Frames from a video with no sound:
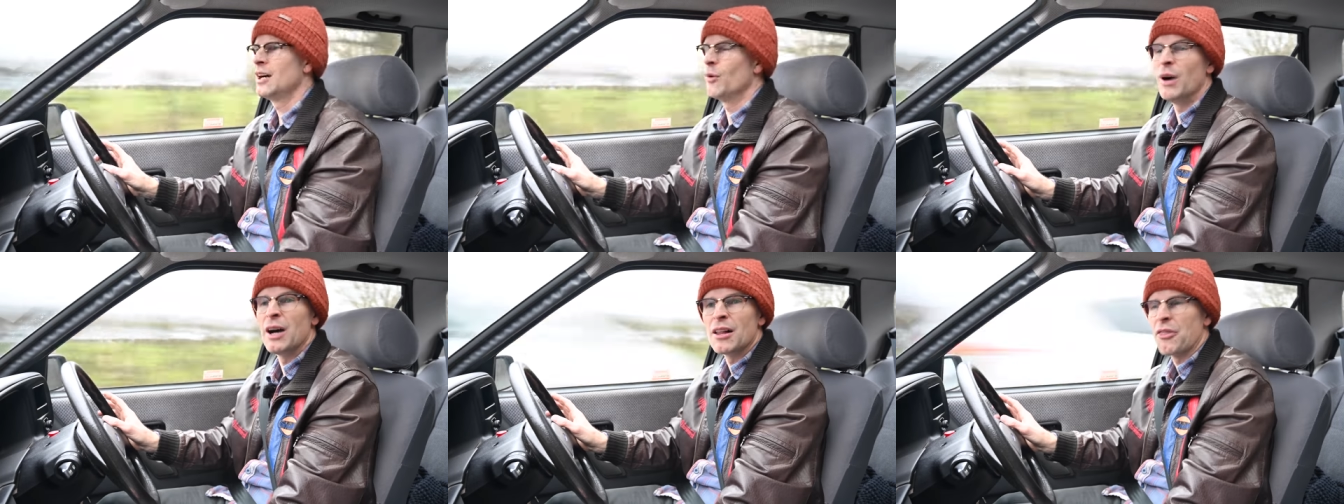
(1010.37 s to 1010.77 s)

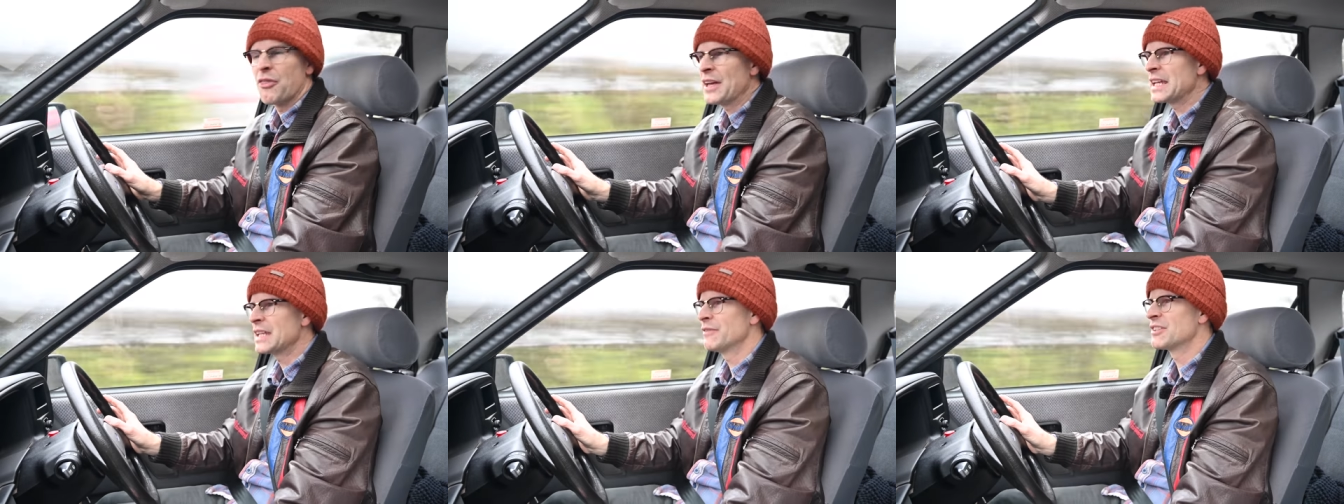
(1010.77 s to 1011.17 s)
Well,
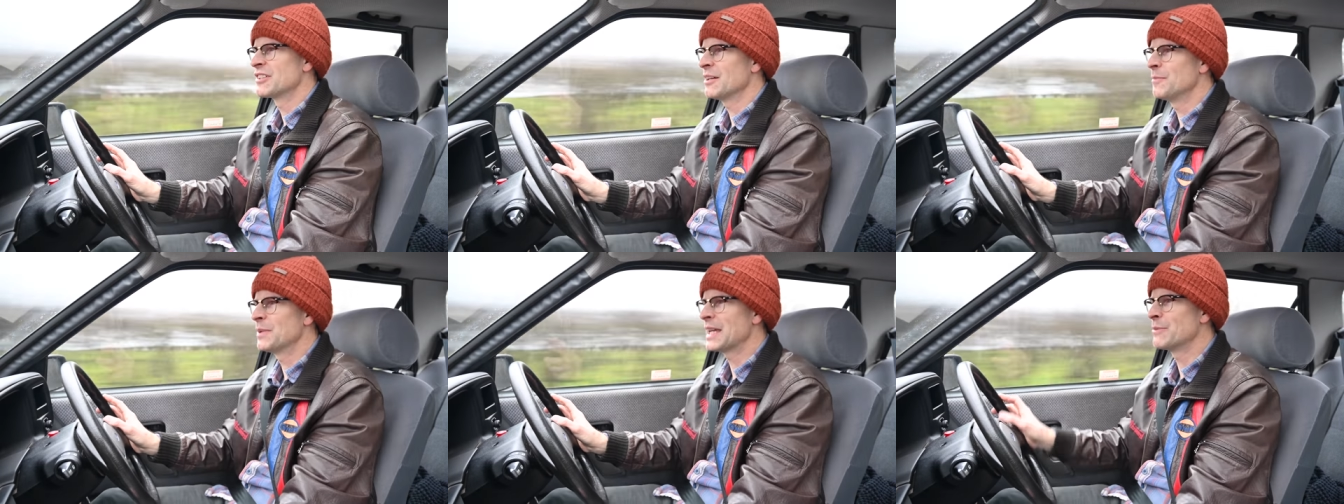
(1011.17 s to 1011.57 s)
thank you for
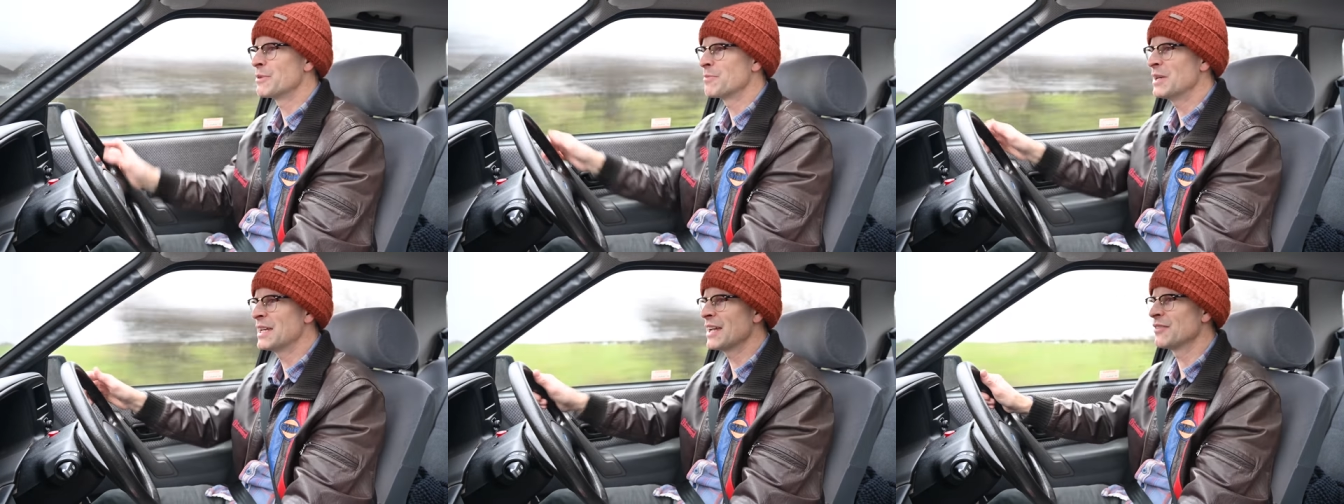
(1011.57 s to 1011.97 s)
jumping in
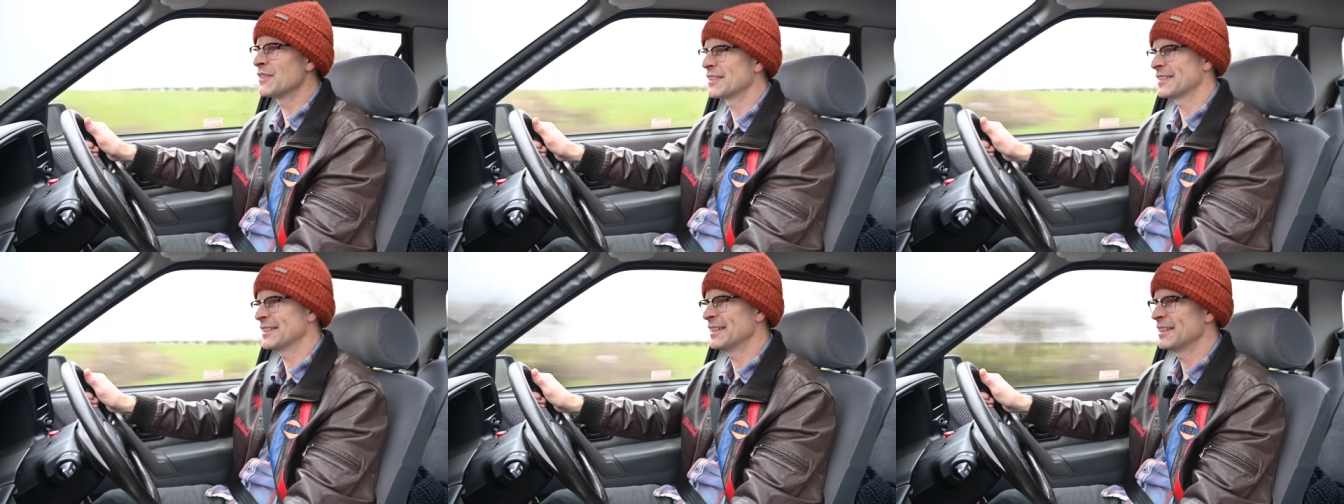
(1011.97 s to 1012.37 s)
with me in
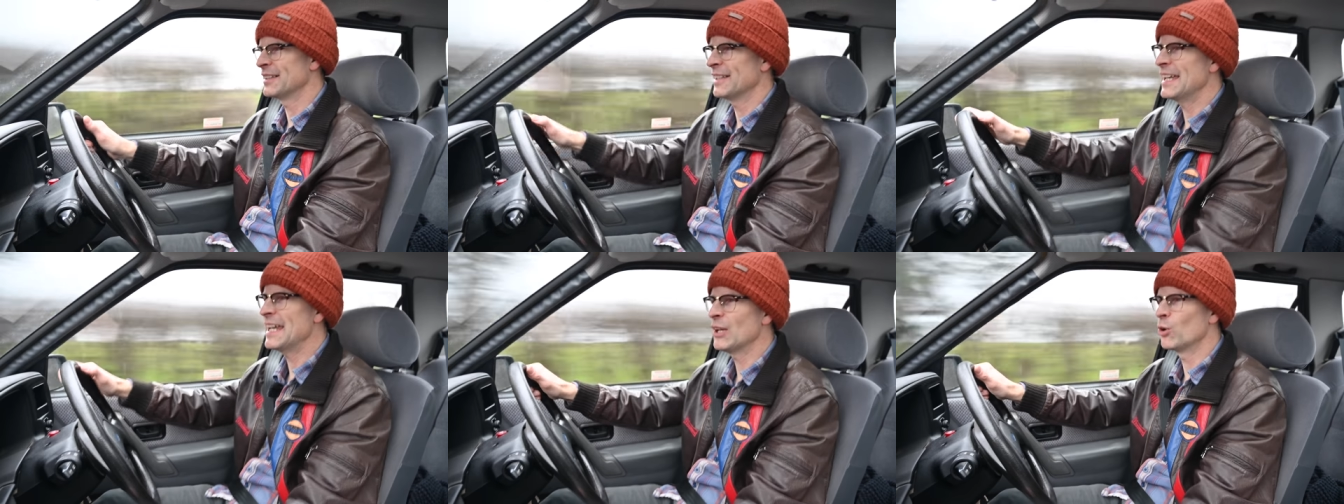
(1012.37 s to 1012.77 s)
this
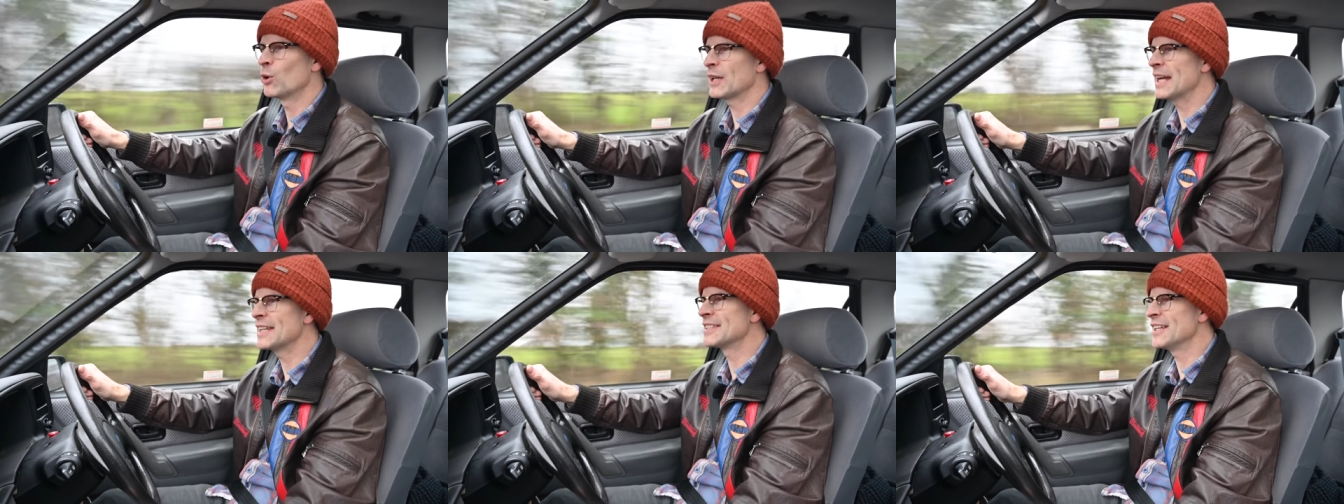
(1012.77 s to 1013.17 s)
uh,
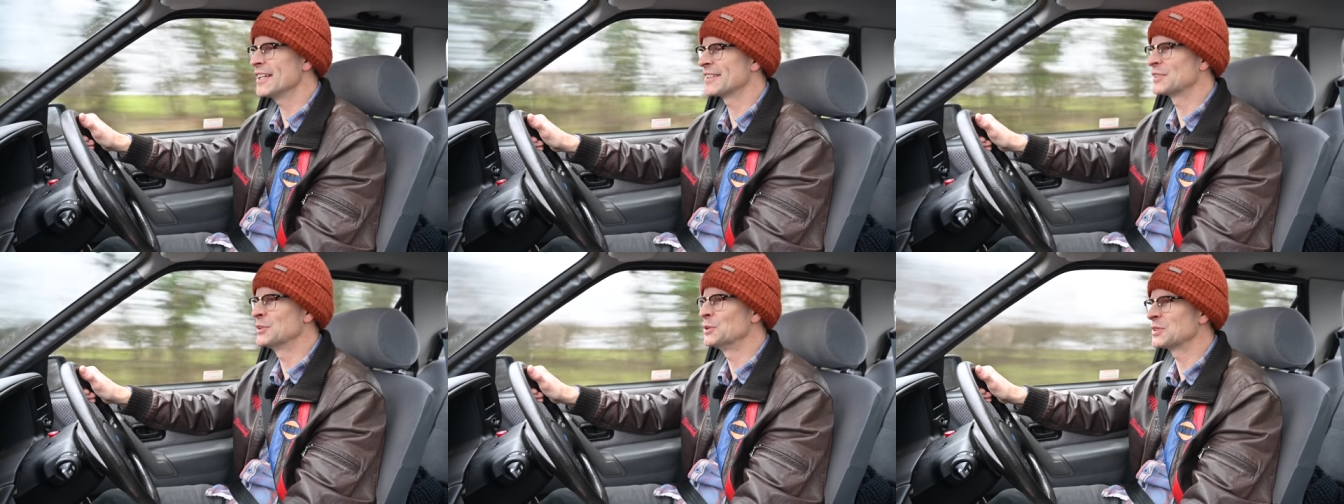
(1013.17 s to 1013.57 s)
elongated
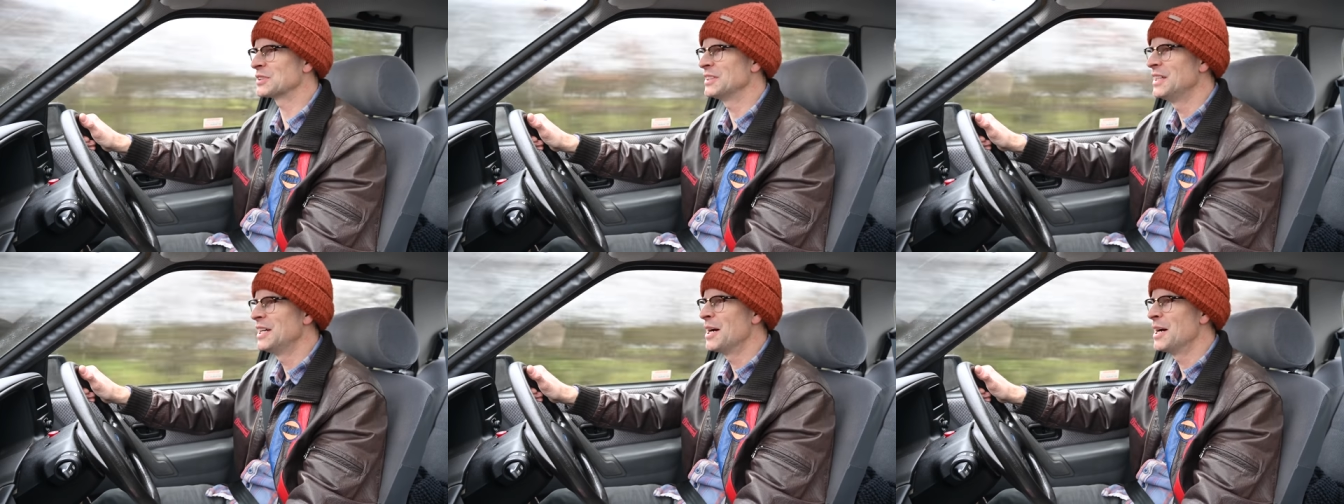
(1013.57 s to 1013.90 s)
Escort.